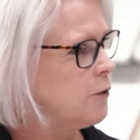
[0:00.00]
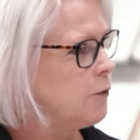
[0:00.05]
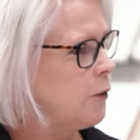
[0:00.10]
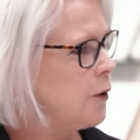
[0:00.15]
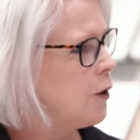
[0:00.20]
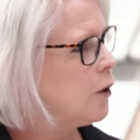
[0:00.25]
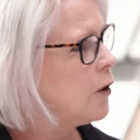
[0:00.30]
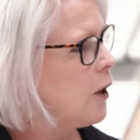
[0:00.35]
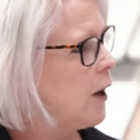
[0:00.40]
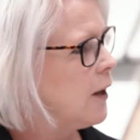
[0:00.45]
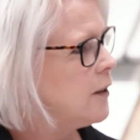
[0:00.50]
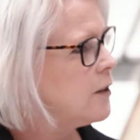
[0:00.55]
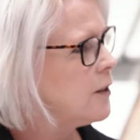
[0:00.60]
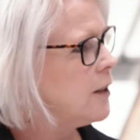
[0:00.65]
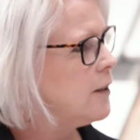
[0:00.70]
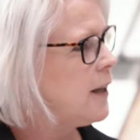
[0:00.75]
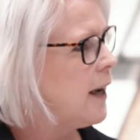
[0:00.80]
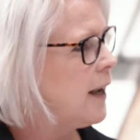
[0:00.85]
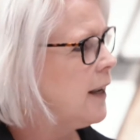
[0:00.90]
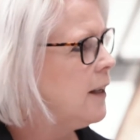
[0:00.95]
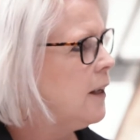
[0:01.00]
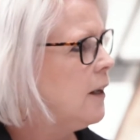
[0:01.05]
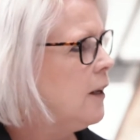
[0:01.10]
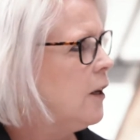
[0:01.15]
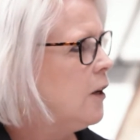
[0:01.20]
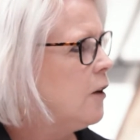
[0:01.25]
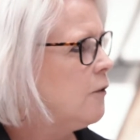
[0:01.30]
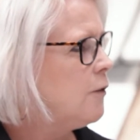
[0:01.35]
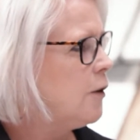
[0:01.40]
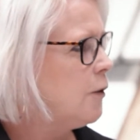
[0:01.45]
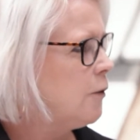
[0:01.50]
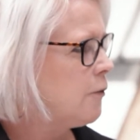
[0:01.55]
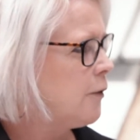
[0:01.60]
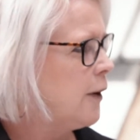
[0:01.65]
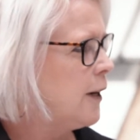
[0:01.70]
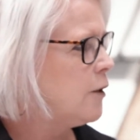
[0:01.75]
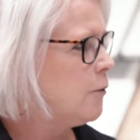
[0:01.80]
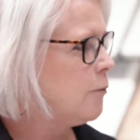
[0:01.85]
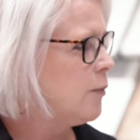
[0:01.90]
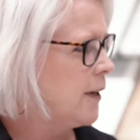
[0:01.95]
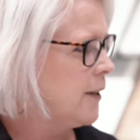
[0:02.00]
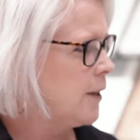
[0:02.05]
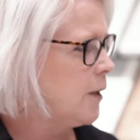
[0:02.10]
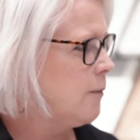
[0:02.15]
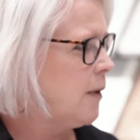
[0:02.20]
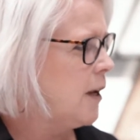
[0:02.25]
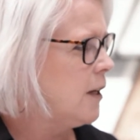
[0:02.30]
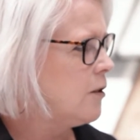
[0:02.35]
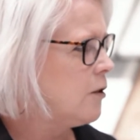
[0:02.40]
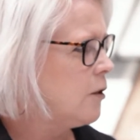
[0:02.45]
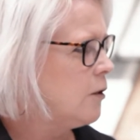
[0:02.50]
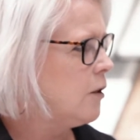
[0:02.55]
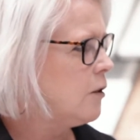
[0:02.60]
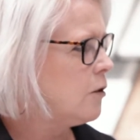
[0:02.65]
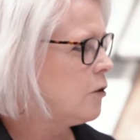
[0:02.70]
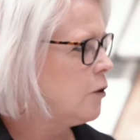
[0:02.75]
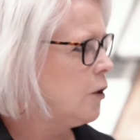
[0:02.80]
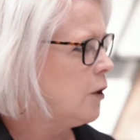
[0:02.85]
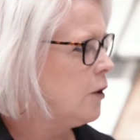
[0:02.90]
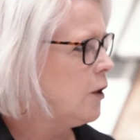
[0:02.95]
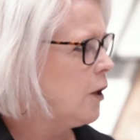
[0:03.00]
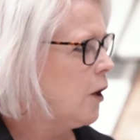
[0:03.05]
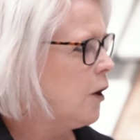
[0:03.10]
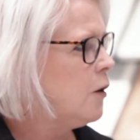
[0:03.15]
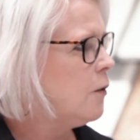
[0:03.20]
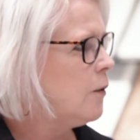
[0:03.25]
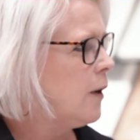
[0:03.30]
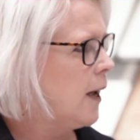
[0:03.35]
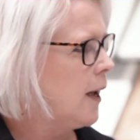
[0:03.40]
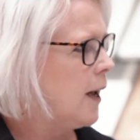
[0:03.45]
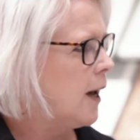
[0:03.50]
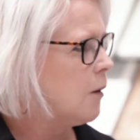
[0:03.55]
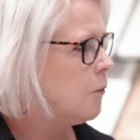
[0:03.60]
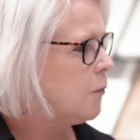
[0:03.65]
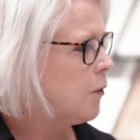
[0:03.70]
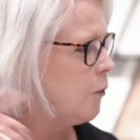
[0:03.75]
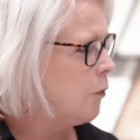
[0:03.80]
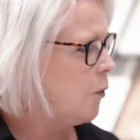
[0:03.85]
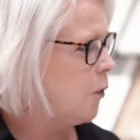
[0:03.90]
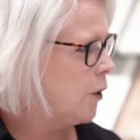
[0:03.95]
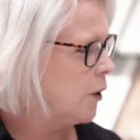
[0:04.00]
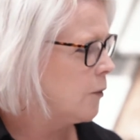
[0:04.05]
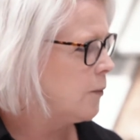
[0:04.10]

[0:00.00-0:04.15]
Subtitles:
for your clients today, feel free to bring them into the studio. We'll walk